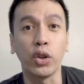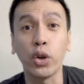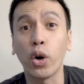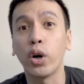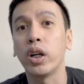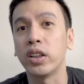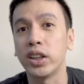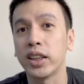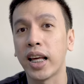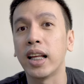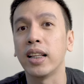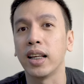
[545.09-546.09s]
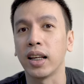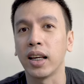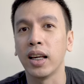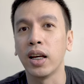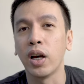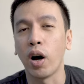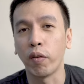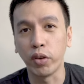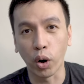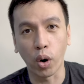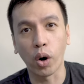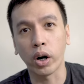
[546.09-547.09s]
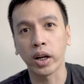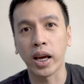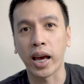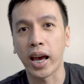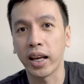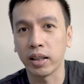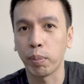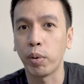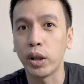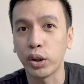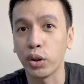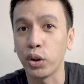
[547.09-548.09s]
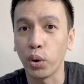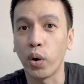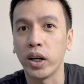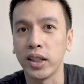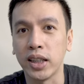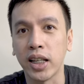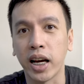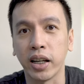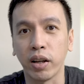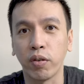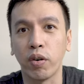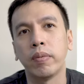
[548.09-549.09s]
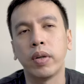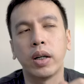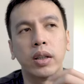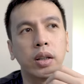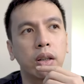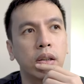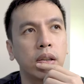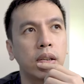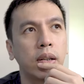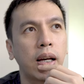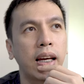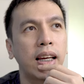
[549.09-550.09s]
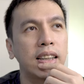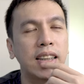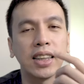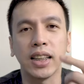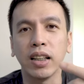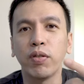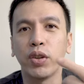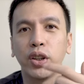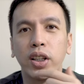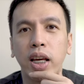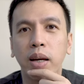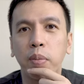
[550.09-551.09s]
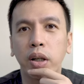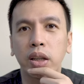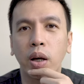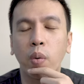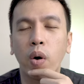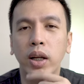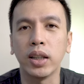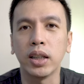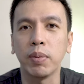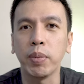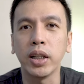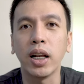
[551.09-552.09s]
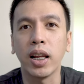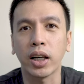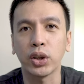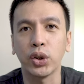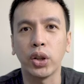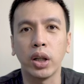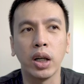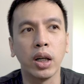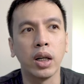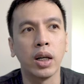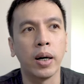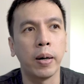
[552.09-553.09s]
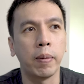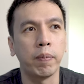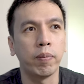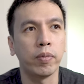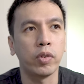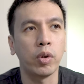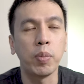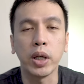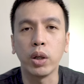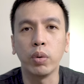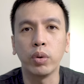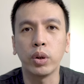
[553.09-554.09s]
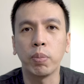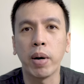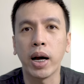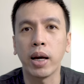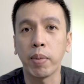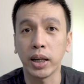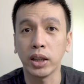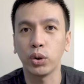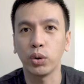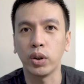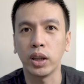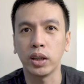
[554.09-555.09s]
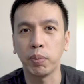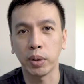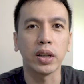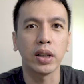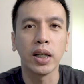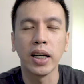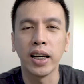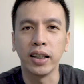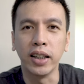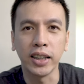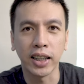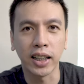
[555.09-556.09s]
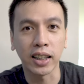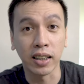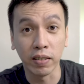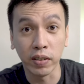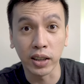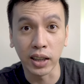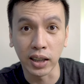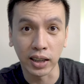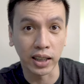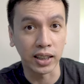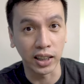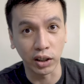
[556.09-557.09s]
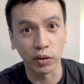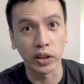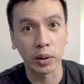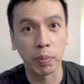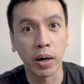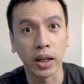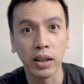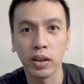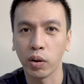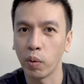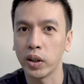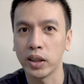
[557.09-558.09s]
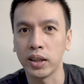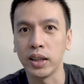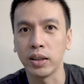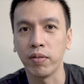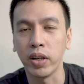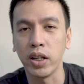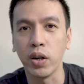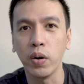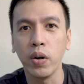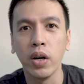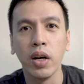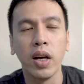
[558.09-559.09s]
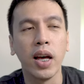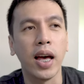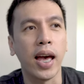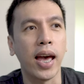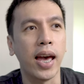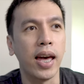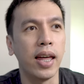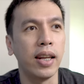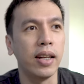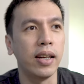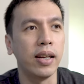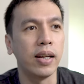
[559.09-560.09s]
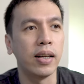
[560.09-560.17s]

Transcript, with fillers: your Torah understanding of the org and the person you are designing for. I guess that's it for today because I want this mini lecture to be used by my students because there's an activity that they need to respond towards this video and